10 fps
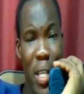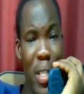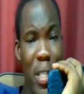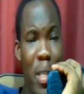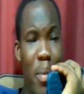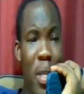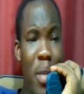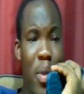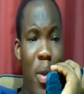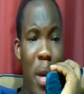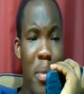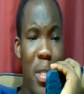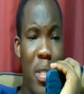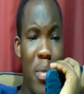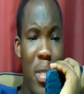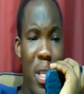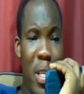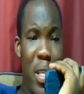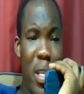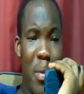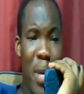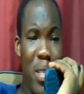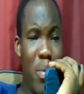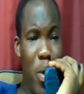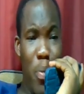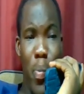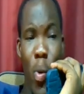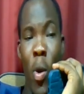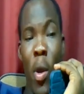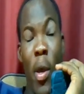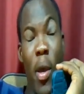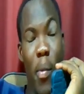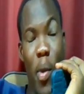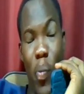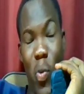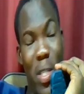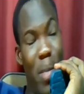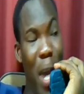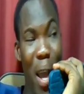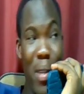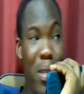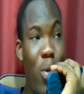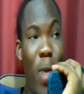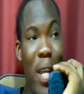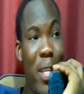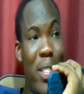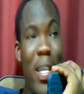The principle say assembly court untimi base assembly court soon take a